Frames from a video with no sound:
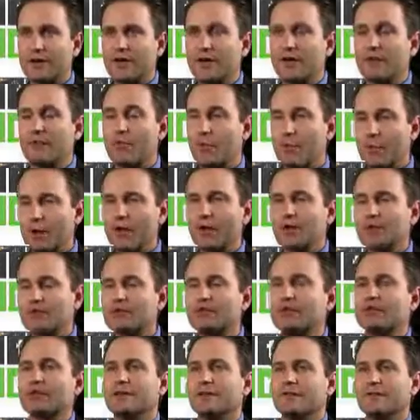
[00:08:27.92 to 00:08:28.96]
But we
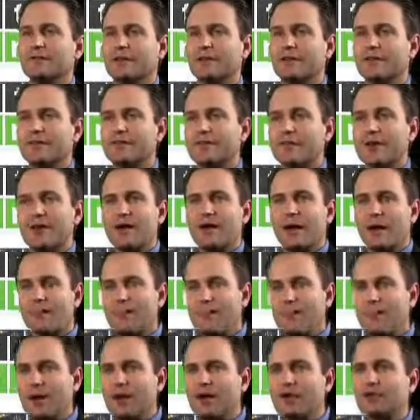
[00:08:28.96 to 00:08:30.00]
also give them a
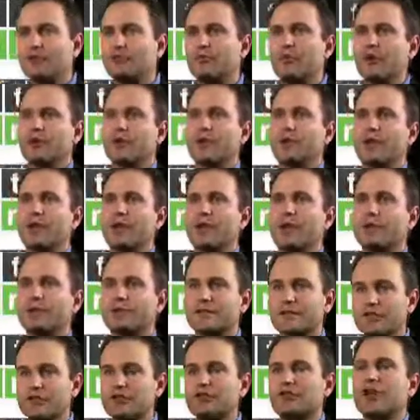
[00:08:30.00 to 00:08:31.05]
much better way
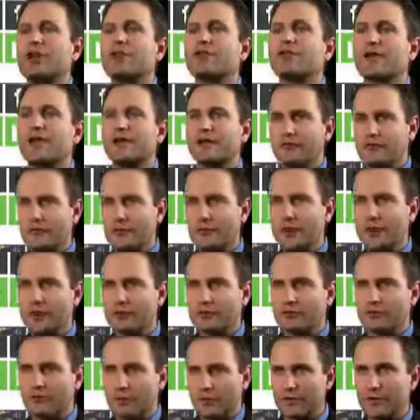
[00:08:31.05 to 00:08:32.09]
to share that
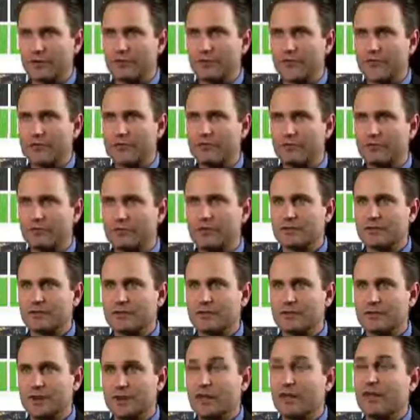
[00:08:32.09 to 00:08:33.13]
information with their customers.
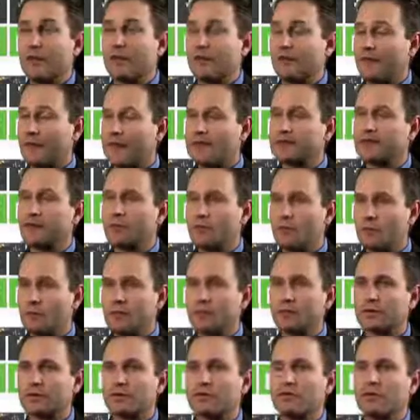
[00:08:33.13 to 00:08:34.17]
That's a
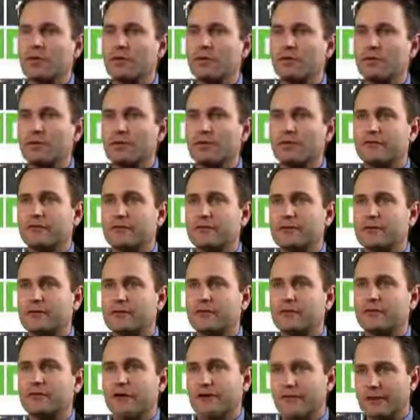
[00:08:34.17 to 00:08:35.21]
real strong benefit
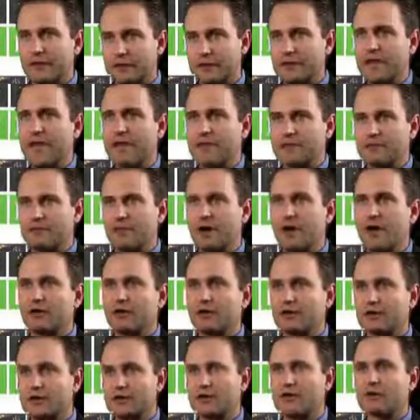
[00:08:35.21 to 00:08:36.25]
of the SaaS
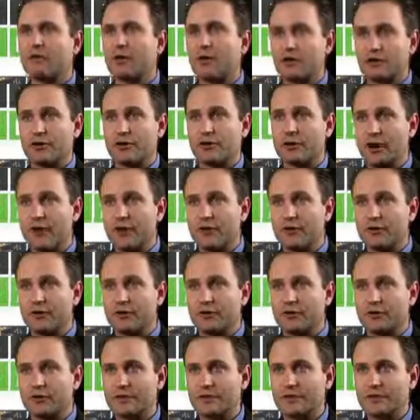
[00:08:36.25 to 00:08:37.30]
model that SmartTurn
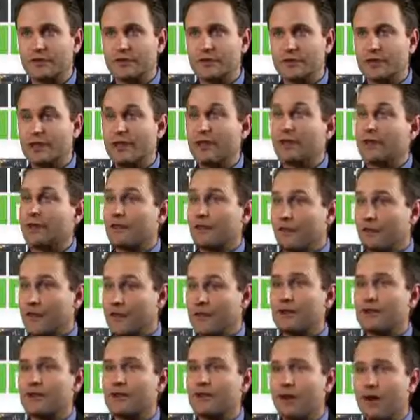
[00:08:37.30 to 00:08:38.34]
offers. They
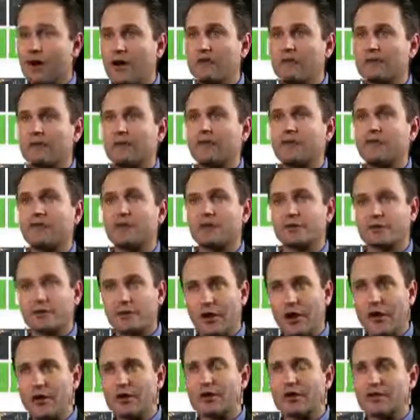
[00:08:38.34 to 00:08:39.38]
can offer
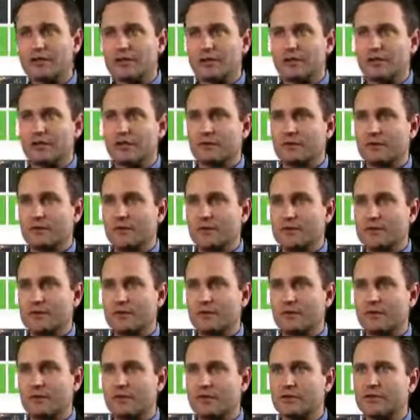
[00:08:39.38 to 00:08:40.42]
logins to those
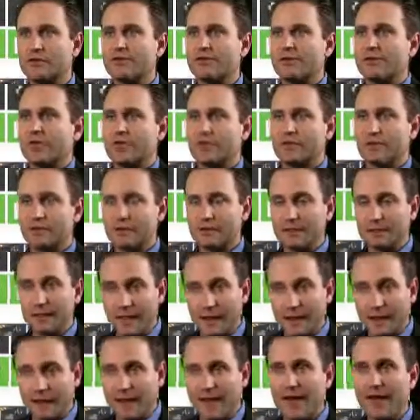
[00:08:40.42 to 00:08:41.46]
customers that
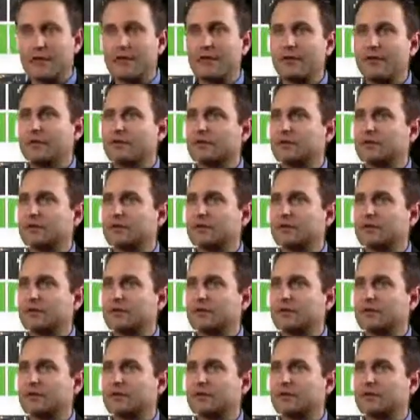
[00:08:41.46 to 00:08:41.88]
allow them to